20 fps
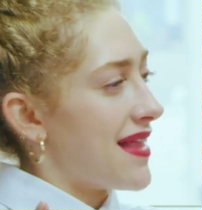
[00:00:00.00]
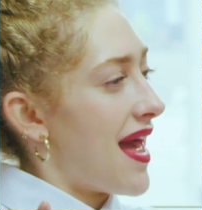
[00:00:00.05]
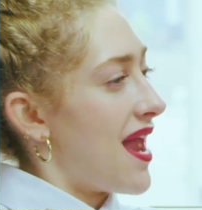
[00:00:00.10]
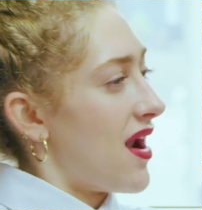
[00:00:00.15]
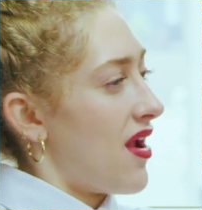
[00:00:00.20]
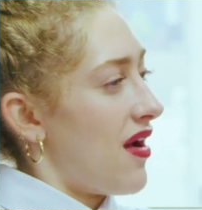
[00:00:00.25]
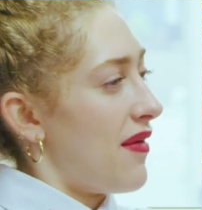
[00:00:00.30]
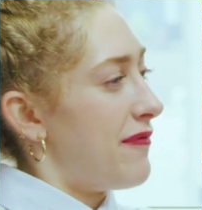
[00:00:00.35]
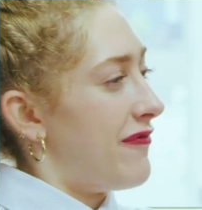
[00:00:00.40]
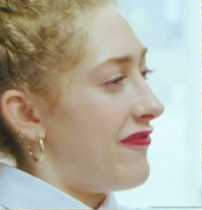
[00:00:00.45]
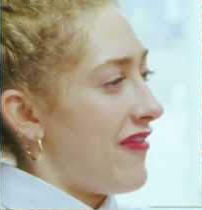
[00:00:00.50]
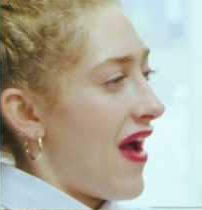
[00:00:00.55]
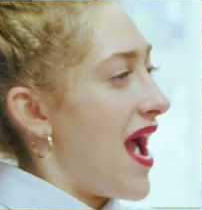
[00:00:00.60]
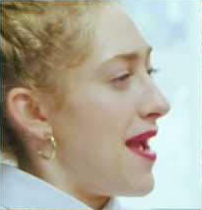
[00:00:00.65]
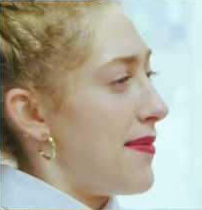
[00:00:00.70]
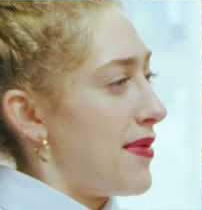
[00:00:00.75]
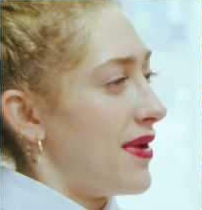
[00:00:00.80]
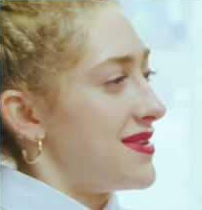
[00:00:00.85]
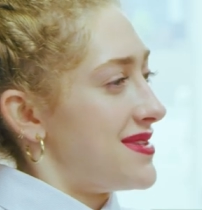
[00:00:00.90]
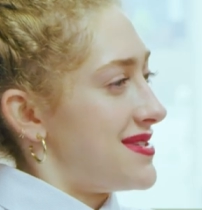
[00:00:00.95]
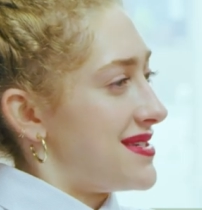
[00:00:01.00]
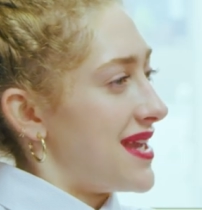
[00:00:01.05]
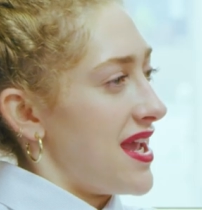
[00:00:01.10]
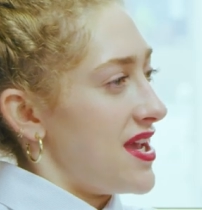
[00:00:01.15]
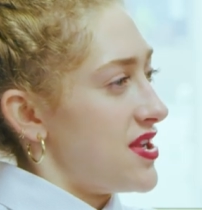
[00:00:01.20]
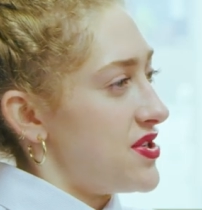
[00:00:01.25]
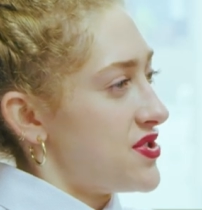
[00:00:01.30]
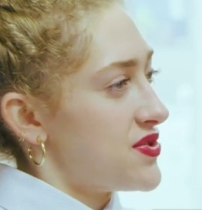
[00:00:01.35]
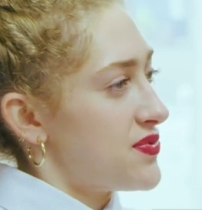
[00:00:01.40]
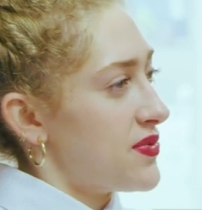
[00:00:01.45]
that vibe on
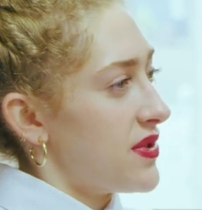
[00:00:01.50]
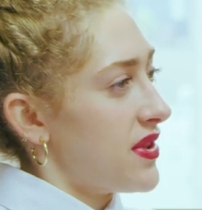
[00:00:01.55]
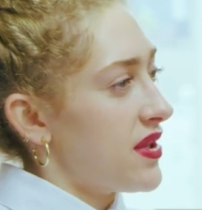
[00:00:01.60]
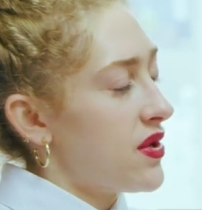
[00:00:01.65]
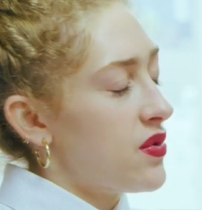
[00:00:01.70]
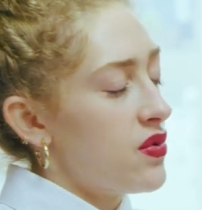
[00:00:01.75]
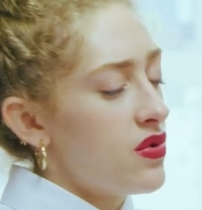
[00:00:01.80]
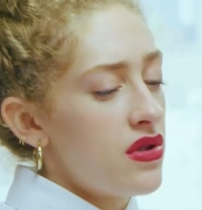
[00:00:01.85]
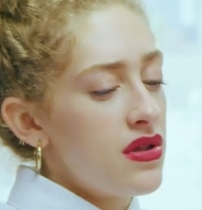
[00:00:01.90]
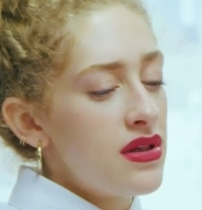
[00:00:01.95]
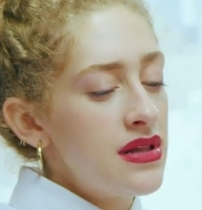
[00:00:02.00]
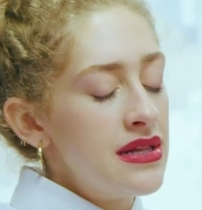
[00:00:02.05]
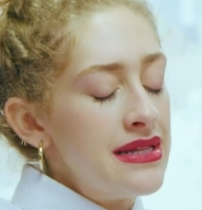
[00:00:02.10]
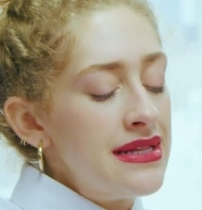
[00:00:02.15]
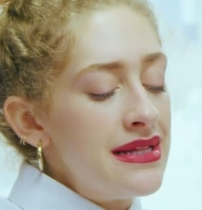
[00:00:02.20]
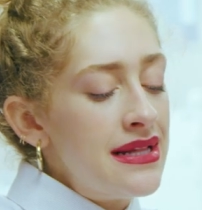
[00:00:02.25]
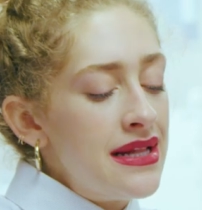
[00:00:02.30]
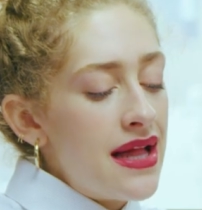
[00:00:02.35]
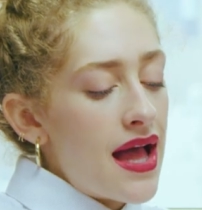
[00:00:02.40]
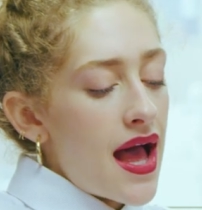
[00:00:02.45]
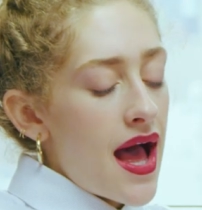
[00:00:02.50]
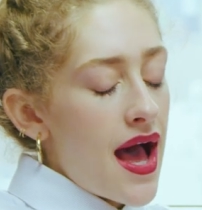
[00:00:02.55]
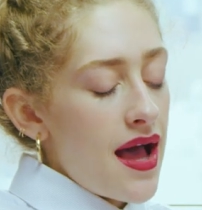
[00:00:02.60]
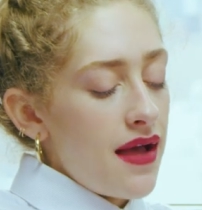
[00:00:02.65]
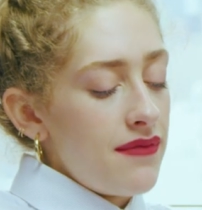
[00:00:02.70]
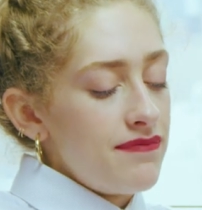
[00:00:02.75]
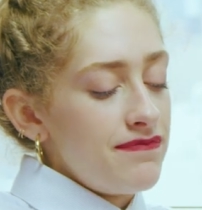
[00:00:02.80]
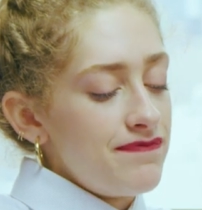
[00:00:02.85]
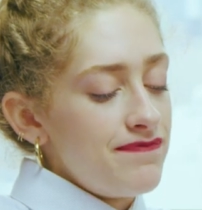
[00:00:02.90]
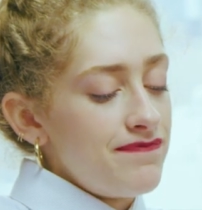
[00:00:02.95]
stage is really mm-hmm. cool.
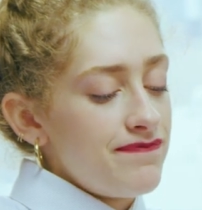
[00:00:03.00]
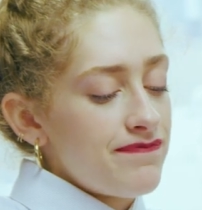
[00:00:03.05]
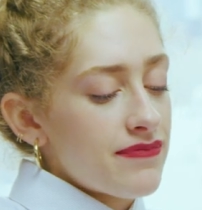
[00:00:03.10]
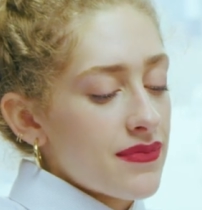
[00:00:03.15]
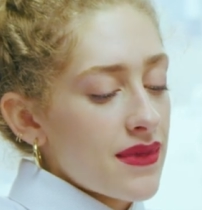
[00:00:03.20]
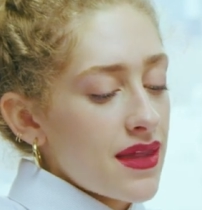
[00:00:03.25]
Um,